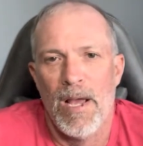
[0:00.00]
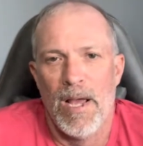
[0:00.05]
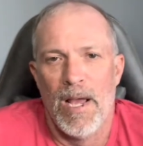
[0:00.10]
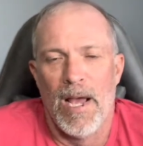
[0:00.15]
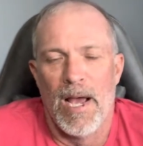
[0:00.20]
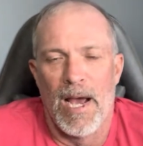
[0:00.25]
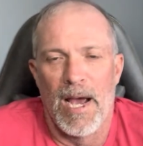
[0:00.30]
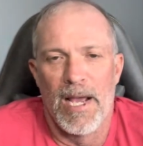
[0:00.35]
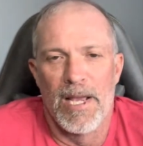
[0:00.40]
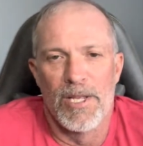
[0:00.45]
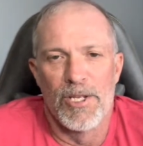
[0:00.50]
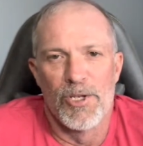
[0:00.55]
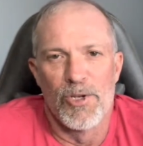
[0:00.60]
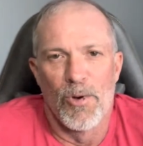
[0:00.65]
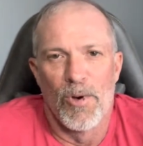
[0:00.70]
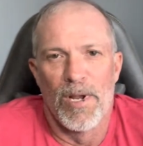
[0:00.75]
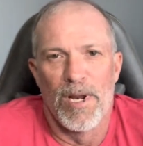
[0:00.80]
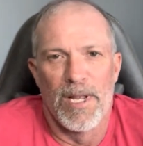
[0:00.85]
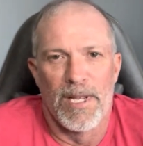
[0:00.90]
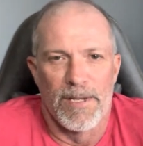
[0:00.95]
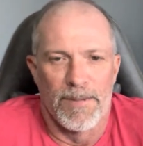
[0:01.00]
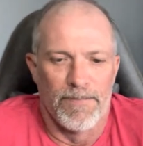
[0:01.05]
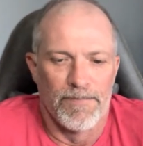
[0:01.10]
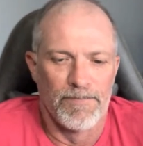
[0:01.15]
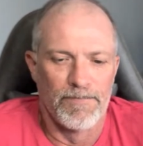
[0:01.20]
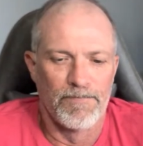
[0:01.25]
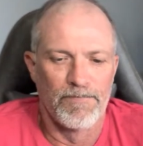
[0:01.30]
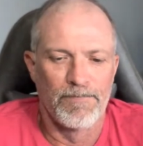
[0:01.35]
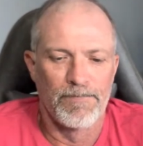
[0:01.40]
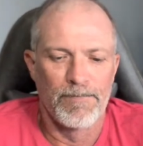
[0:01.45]
I enjoyed it.
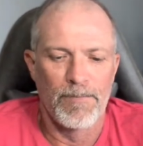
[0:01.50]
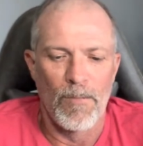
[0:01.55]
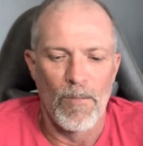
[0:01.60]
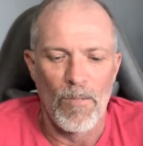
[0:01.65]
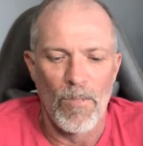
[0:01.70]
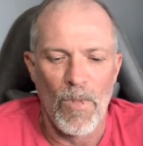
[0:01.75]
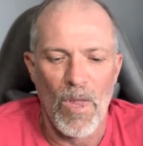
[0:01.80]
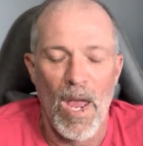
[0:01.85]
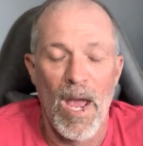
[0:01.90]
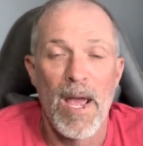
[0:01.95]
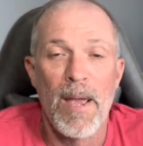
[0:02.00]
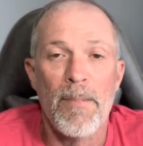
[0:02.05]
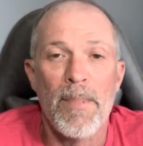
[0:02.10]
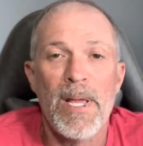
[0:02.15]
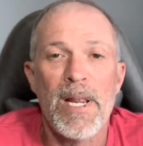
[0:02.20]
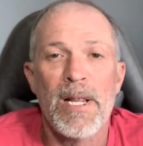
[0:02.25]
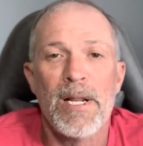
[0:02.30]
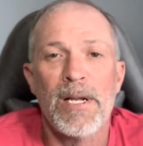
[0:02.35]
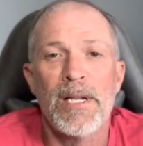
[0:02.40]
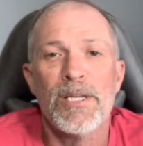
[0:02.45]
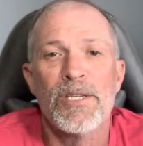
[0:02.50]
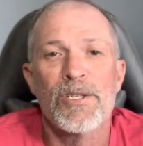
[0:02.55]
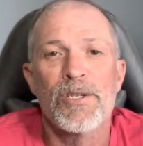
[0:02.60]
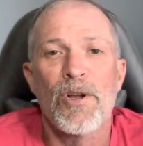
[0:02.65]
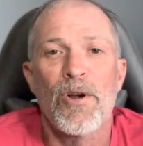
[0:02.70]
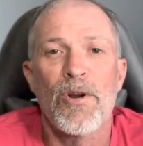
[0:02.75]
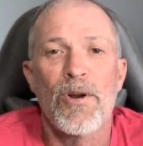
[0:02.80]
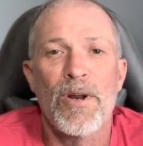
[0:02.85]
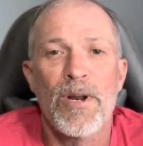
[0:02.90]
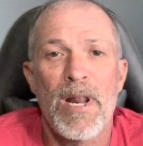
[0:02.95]
I immediately
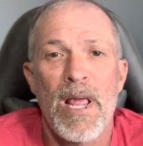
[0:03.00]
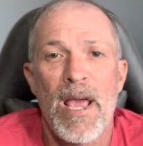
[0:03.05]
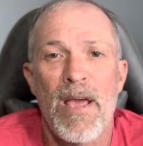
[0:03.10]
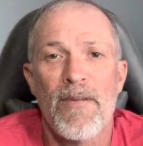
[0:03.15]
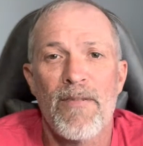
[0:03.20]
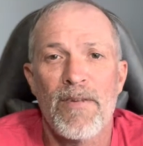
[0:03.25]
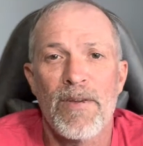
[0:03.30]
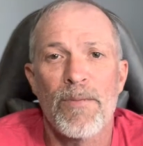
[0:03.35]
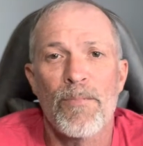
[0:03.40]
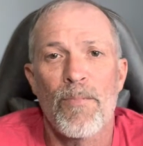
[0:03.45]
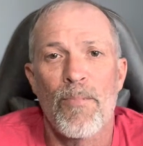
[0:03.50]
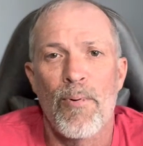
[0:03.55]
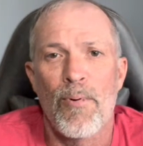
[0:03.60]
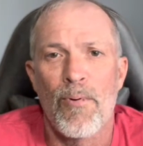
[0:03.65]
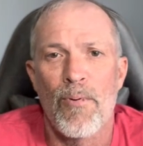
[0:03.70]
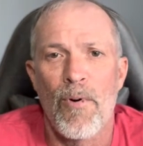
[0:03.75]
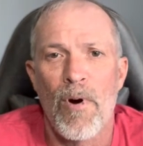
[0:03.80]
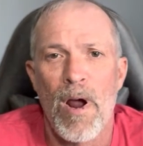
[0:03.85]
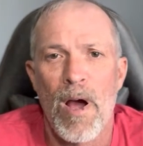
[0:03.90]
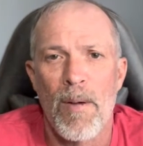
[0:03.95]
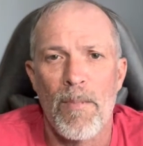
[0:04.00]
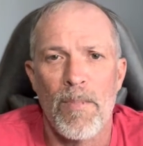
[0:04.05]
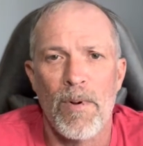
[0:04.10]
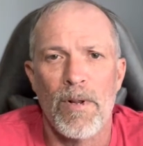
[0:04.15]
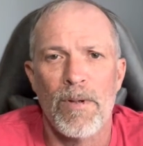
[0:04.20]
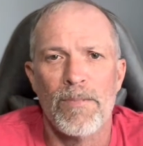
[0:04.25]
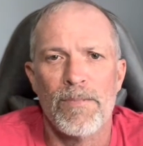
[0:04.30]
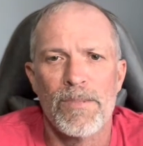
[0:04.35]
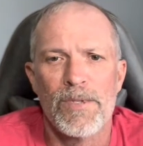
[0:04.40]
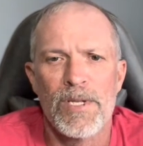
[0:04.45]
started having
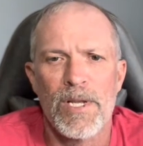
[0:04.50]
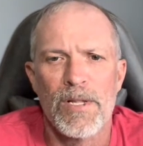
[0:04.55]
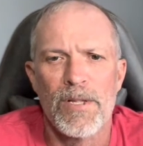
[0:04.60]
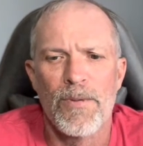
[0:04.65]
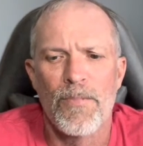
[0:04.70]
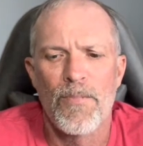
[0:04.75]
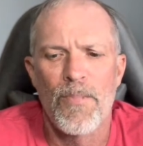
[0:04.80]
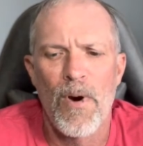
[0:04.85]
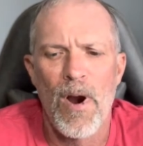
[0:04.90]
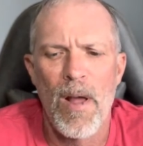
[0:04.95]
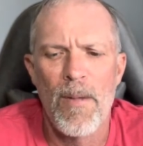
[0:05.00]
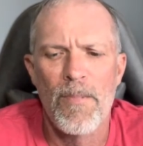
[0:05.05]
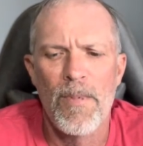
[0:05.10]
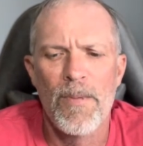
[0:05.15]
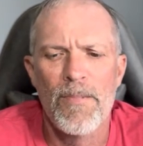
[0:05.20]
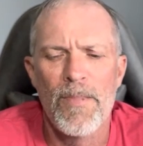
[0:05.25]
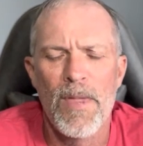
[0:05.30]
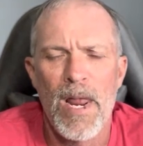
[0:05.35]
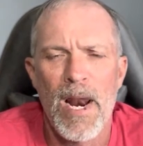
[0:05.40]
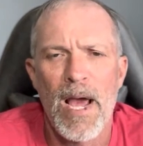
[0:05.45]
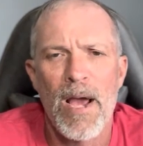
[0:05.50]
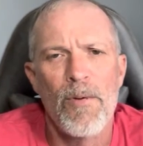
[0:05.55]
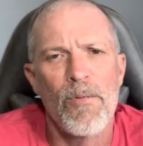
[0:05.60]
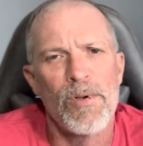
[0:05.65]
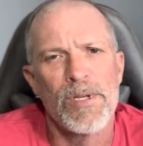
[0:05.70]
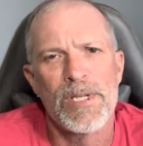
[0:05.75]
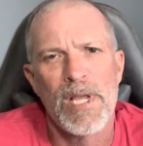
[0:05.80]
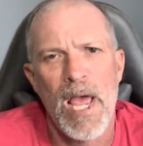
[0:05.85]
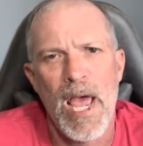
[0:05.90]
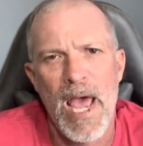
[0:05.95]
problems, and the problem that I
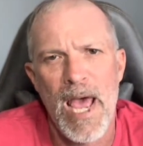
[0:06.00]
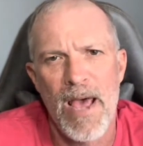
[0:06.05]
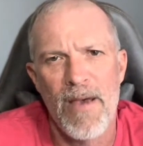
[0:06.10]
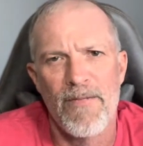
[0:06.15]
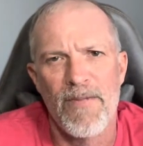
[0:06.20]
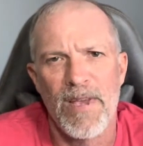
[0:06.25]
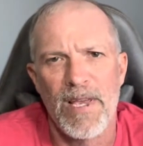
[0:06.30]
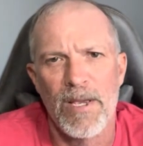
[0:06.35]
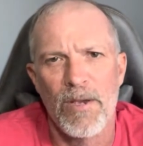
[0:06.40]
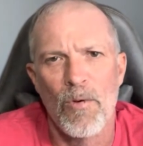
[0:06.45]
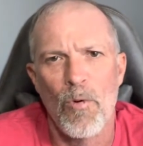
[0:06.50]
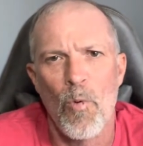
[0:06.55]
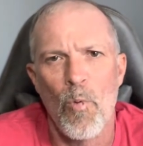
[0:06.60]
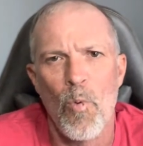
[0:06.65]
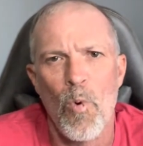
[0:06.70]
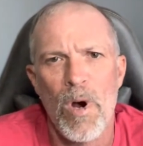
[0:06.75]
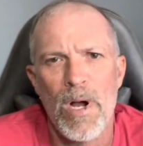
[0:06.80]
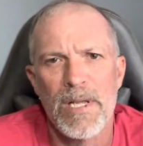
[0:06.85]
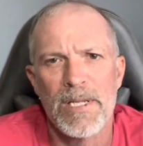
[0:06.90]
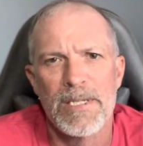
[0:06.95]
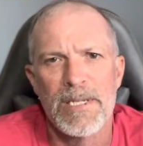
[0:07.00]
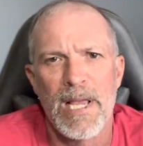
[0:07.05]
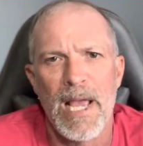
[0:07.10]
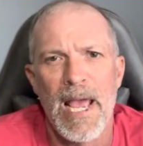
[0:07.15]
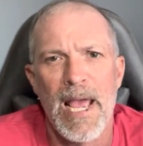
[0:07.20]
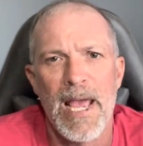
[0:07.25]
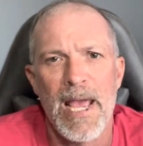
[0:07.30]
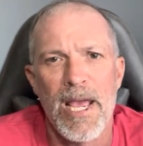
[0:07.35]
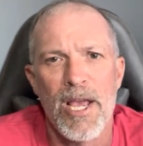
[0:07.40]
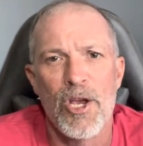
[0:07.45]
was having was
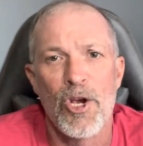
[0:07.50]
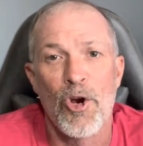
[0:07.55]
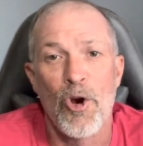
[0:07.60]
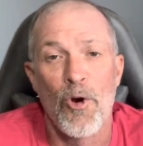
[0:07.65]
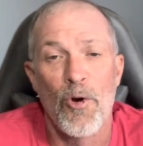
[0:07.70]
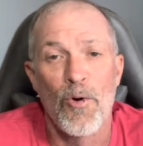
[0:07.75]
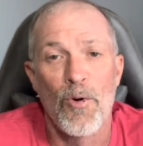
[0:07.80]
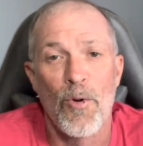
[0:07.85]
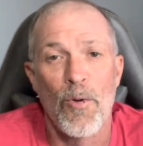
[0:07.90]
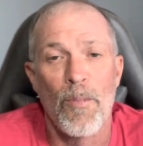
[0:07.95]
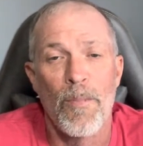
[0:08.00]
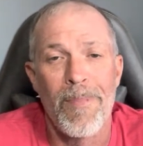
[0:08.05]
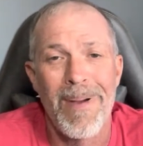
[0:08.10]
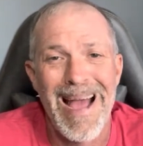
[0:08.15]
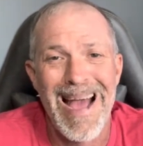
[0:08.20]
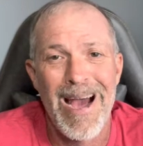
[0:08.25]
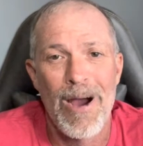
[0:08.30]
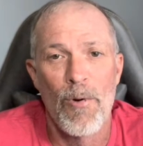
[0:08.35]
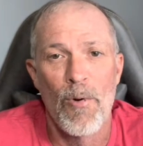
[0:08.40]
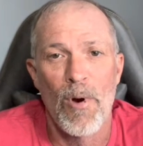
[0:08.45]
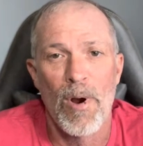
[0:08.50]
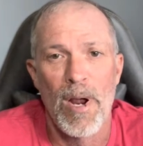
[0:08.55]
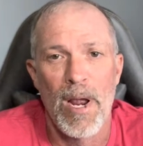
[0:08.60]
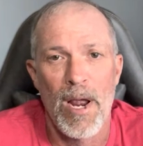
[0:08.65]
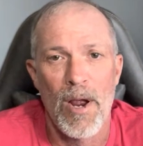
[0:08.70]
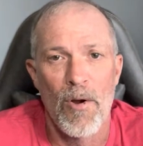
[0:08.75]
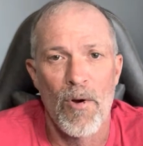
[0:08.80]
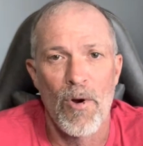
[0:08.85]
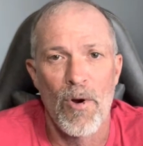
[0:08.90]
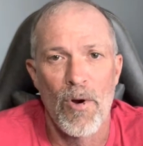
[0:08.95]
a kernel power
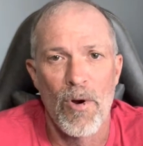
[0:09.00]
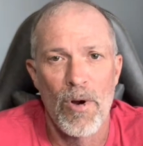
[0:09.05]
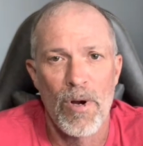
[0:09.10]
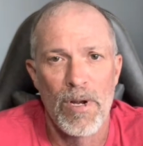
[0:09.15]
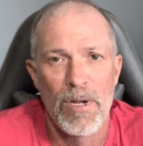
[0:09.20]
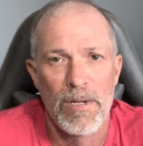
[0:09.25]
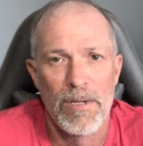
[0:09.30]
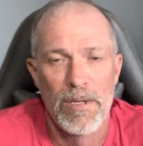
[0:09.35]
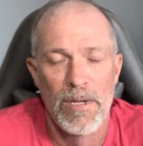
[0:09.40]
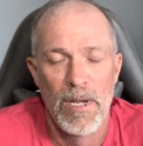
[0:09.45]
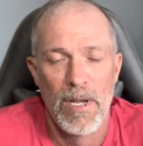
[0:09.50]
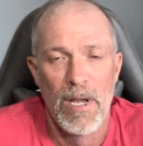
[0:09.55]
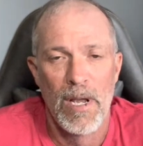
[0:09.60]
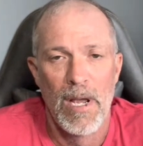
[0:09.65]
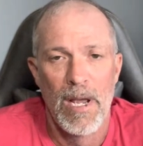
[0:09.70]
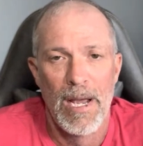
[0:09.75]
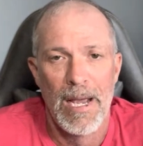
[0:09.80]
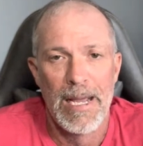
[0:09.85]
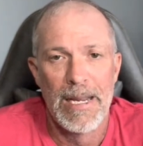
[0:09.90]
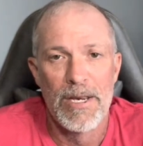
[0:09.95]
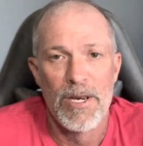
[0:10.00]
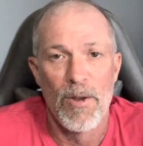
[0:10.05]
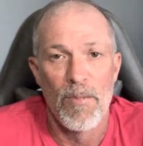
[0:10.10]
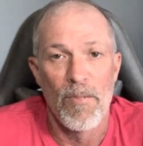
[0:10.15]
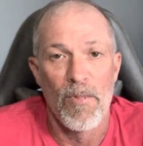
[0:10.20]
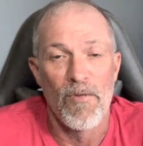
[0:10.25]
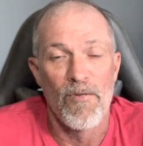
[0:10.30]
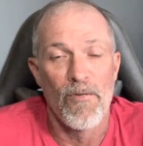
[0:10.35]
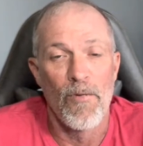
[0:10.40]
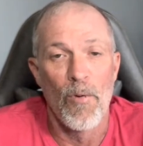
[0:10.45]
error,
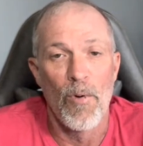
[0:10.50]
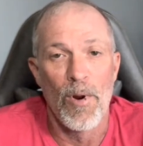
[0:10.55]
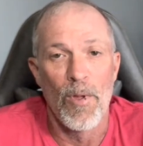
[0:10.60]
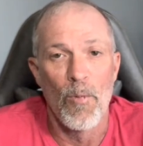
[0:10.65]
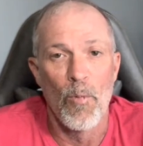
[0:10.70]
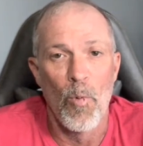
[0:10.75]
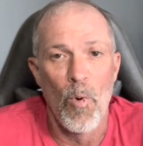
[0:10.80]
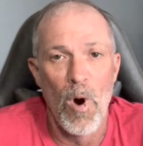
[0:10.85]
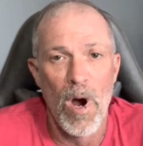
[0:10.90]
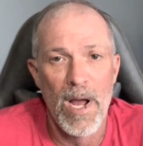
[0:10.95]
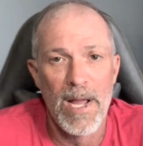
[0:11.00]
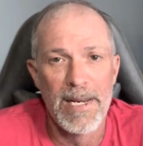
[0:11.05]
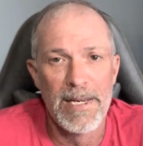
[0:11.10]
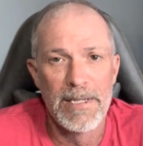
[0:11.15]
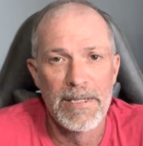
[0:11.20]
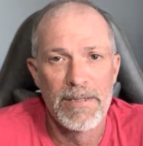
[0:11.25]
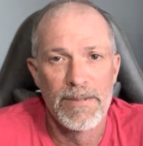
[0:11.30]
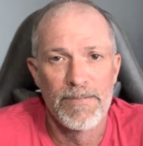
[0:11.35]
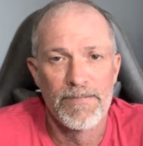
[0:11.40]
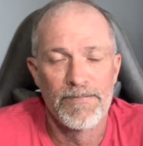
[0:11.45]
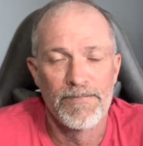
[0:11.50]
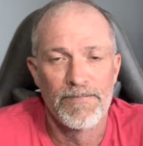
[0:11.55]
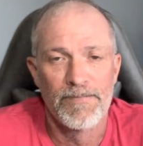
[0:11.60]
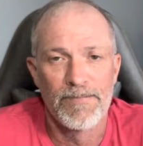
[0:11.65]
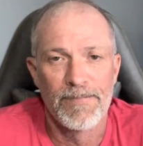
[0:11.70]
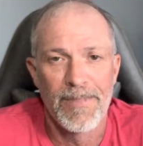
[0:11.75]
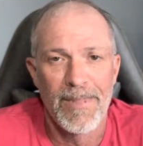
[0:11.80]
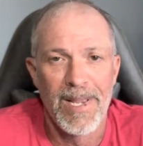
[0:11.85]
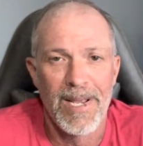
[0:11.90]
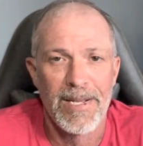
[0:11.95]
number
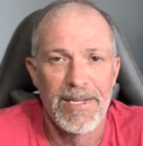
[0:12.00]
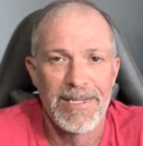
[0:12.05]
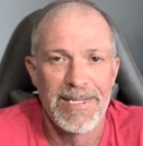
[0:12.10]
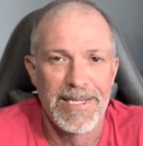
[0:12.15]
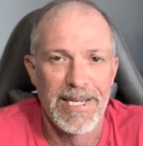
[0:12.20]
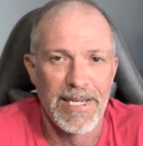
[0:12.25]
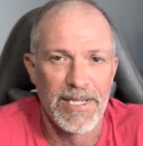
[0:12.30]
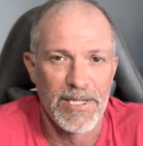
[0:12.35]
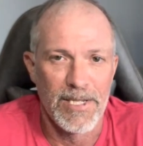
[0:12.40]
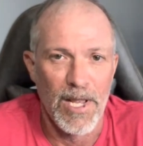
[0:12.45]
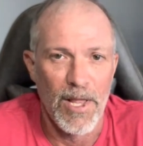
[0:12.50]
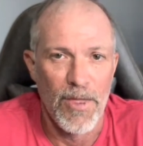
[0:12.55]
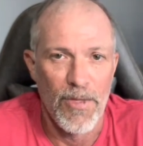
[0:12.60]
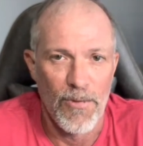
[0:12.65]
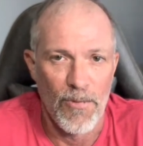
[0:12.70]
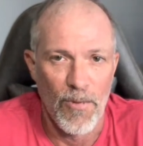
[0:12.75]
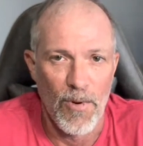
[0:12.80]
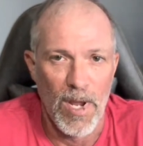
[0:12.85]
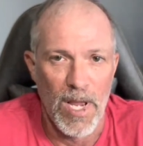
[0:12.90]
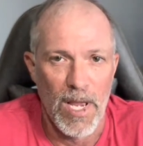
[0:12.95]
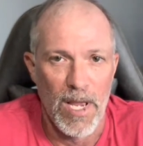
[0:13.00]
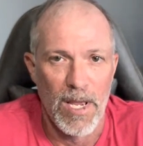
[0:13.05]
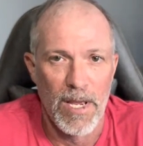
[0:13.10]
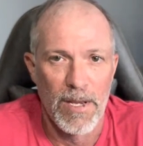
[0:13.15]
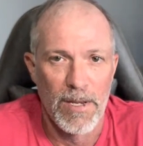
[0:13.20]
4163.